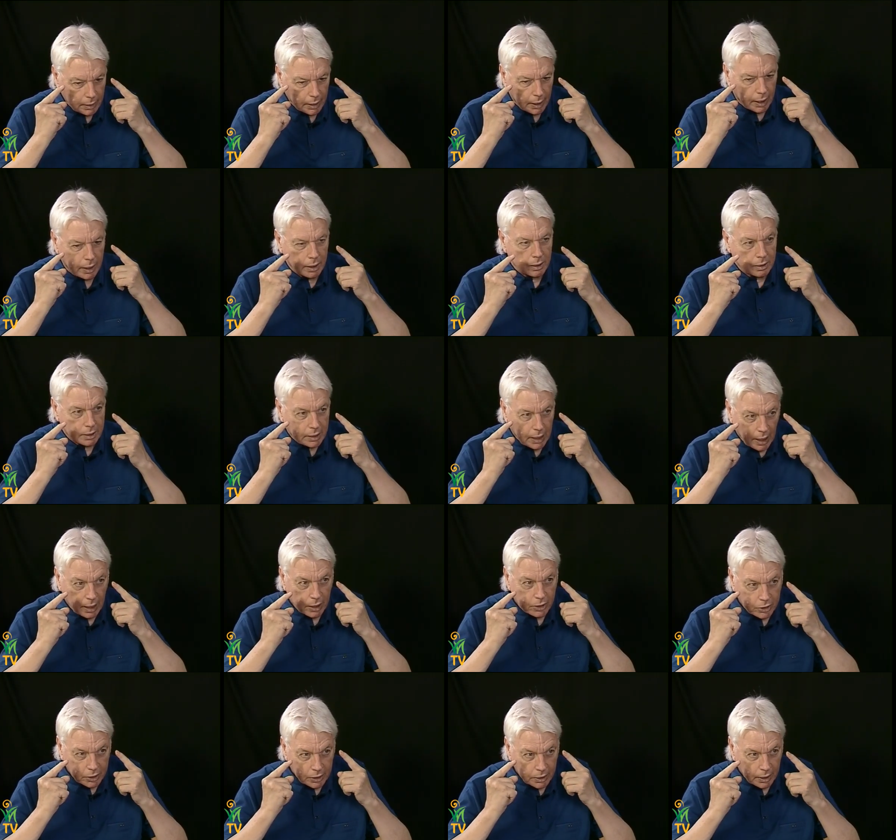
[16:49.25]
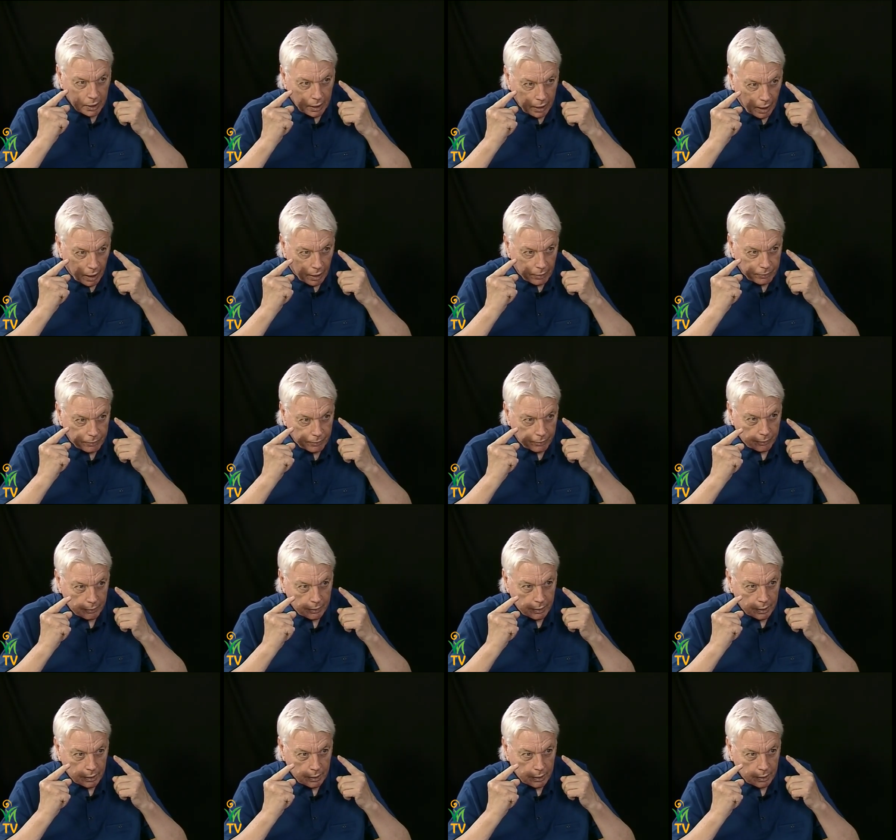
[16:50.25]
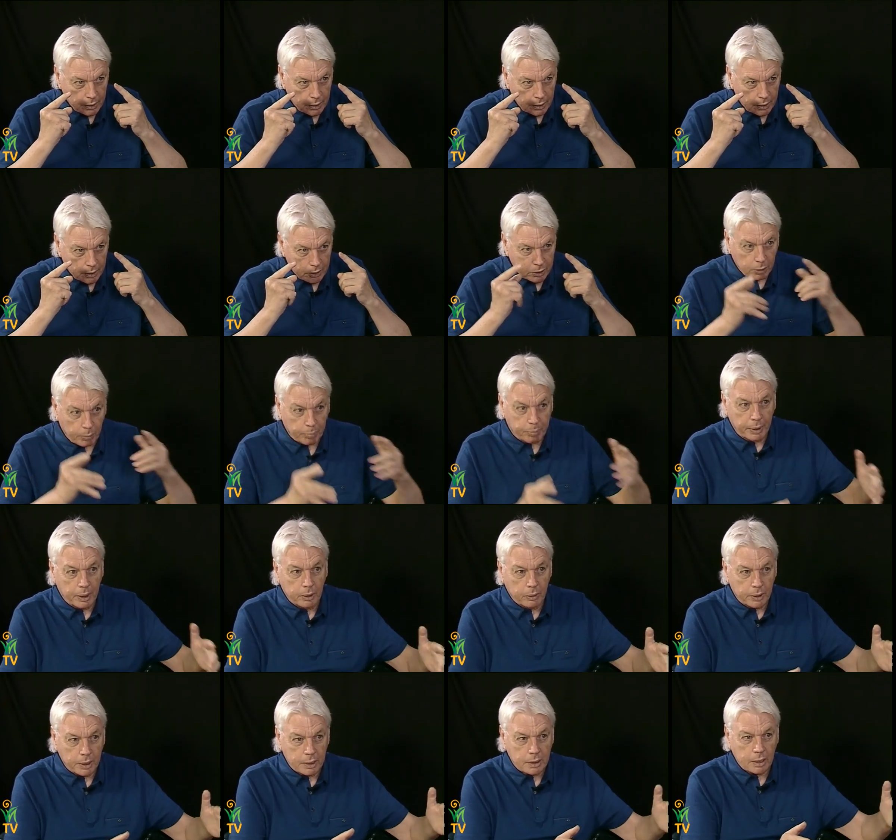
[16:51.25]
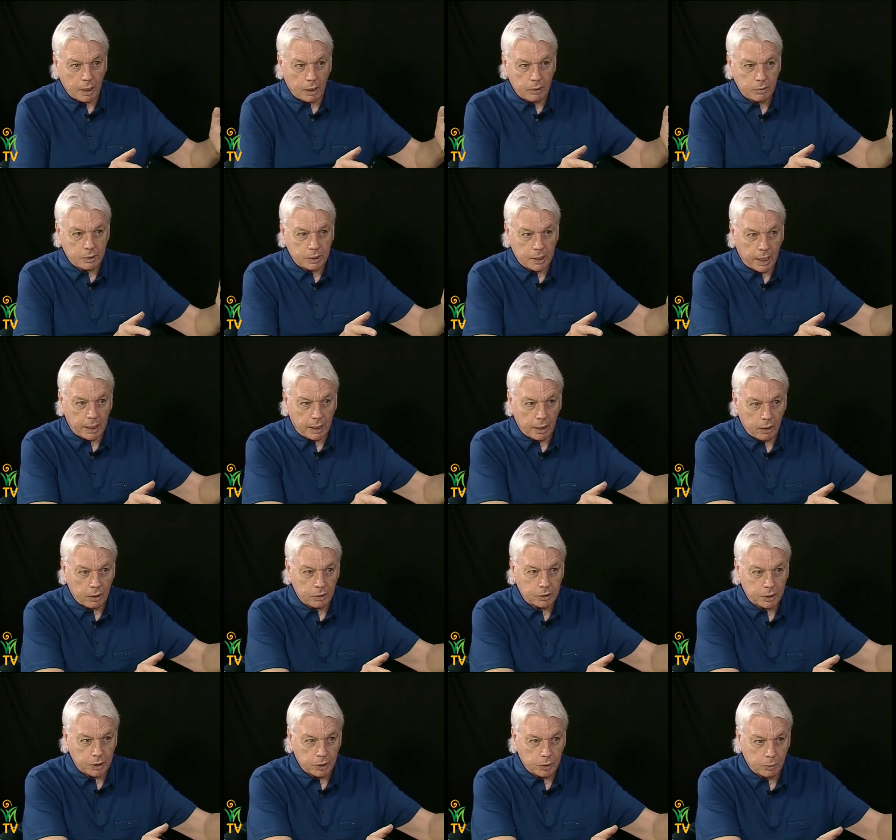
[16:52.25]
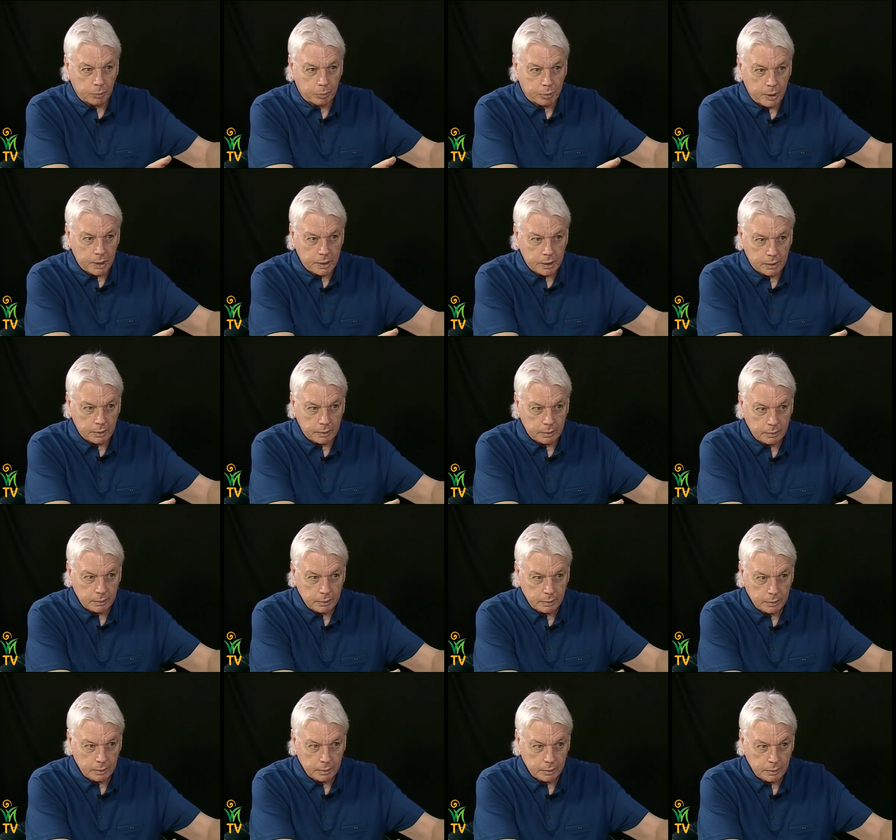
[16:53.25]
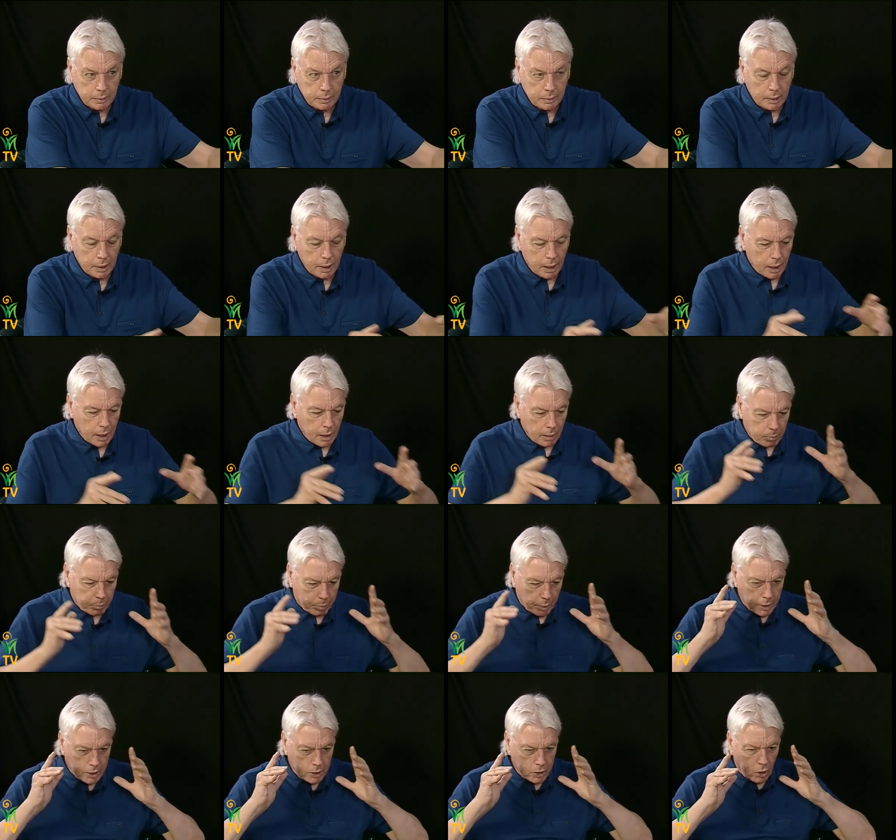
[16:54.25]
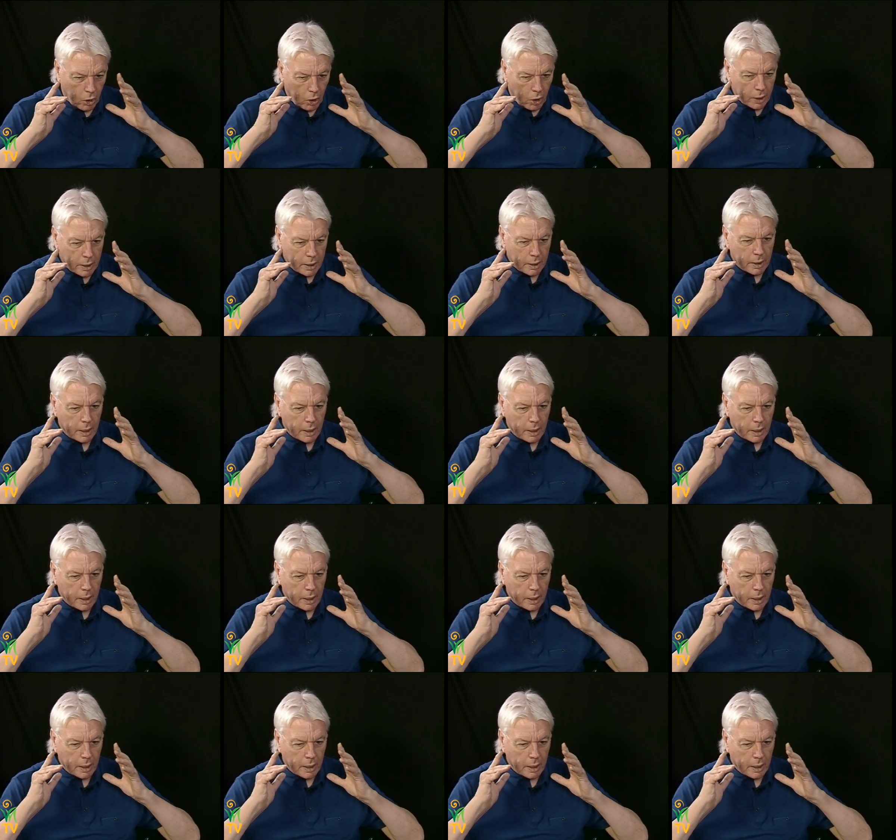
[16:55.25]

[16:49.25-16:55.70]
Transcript: intelligent enough to build its own technological prison, but not